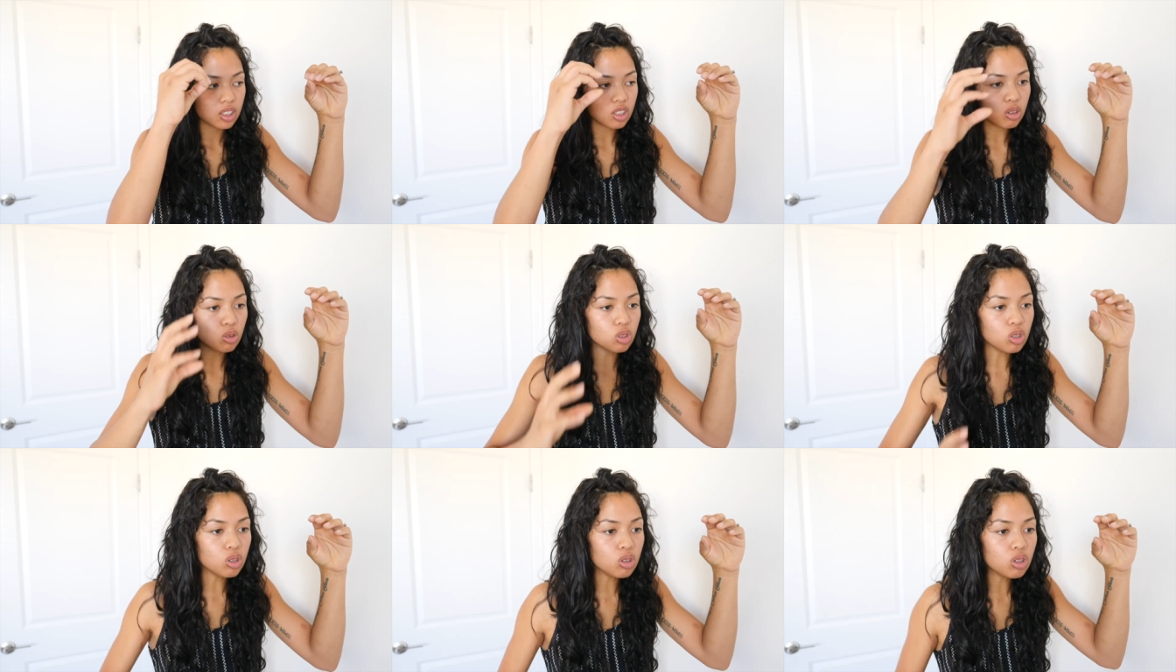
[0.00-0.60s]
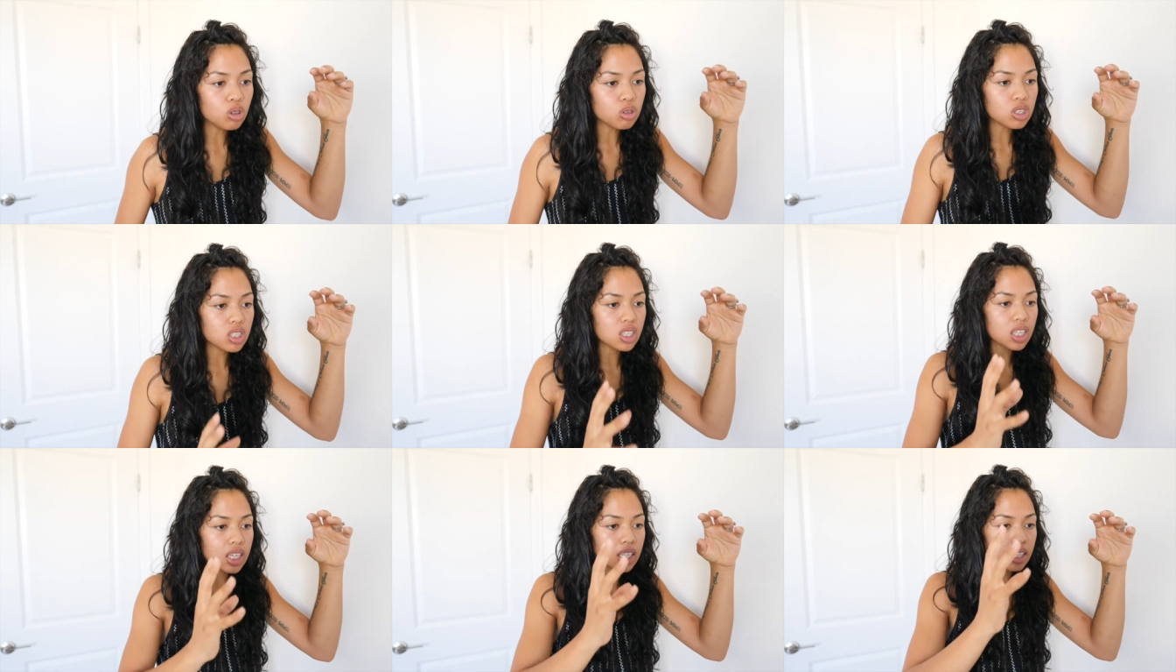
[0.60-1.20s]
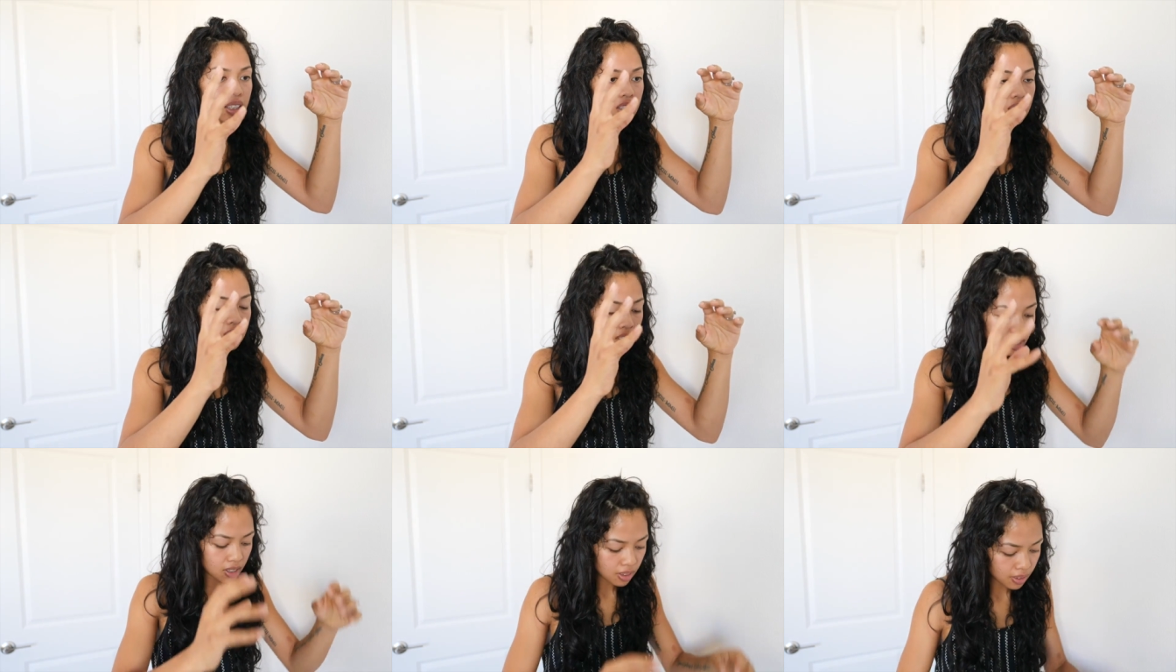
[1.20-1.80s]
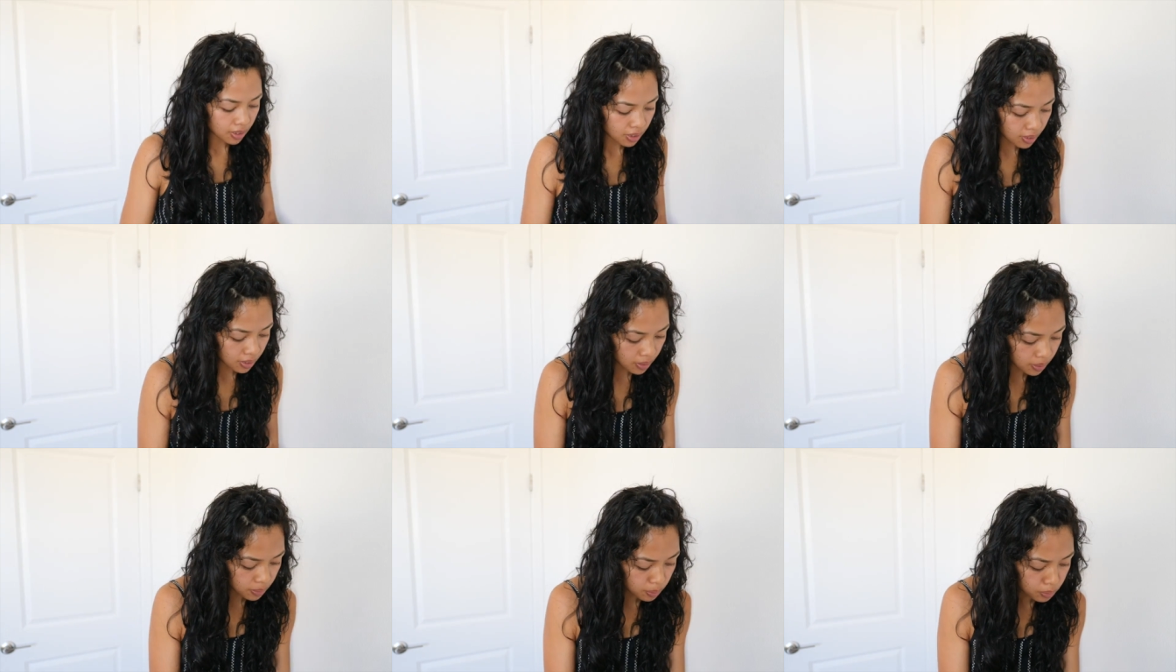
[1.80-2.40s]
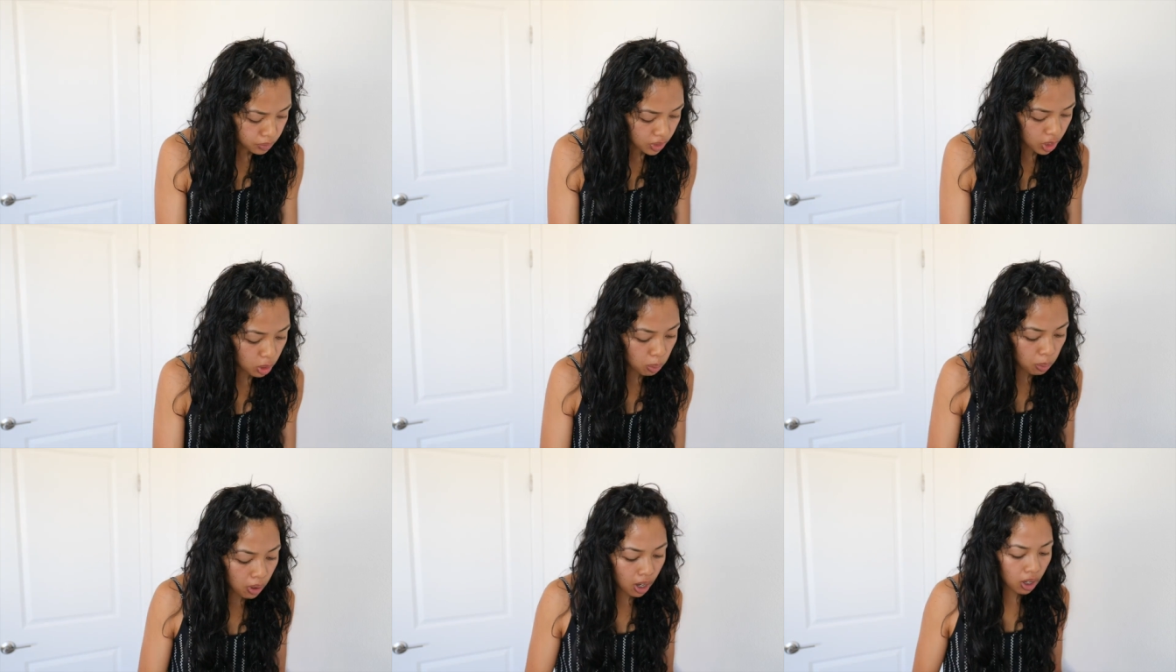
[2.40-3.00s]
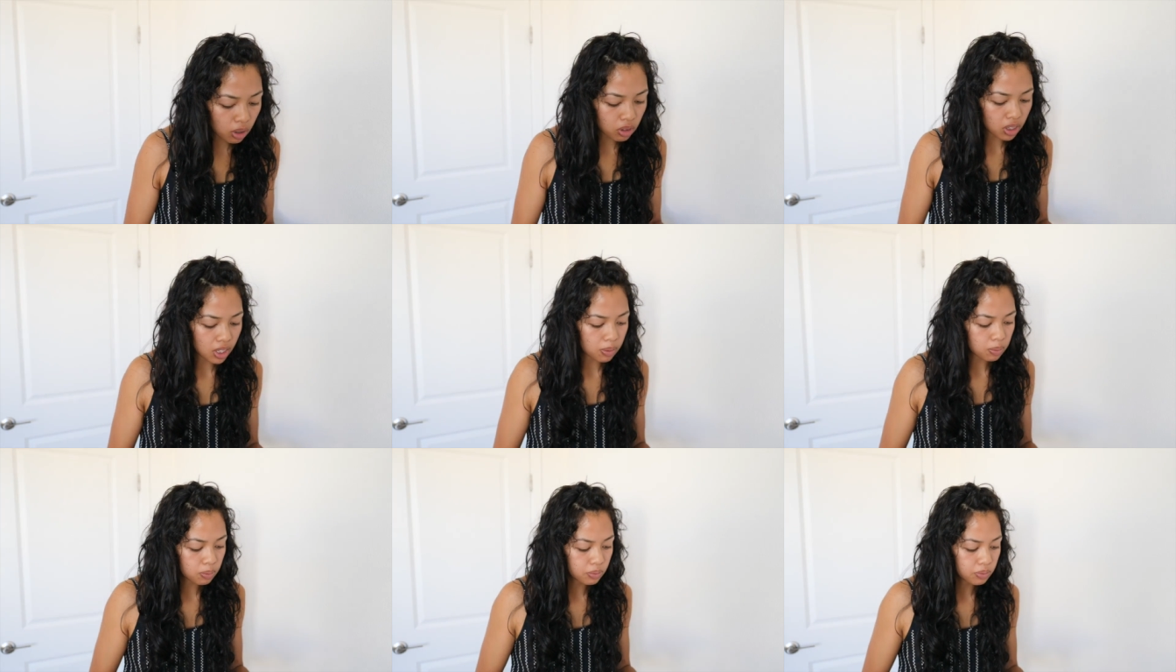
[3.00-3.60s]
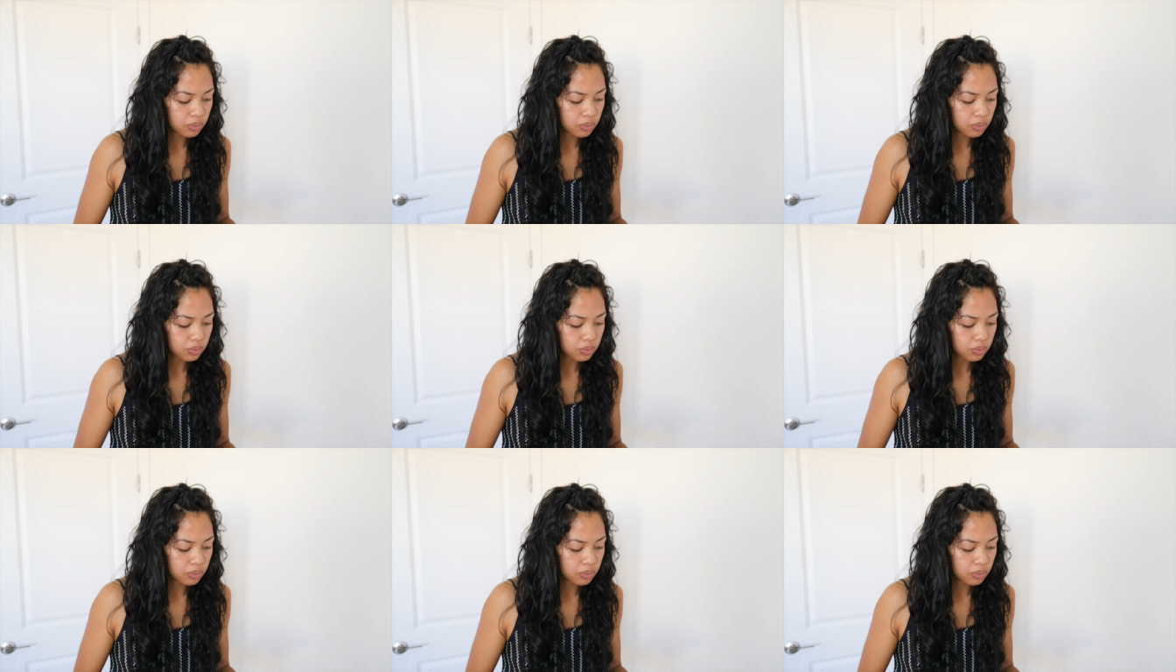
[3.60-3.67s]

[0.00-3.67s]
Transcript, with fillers: You do those things. You model them.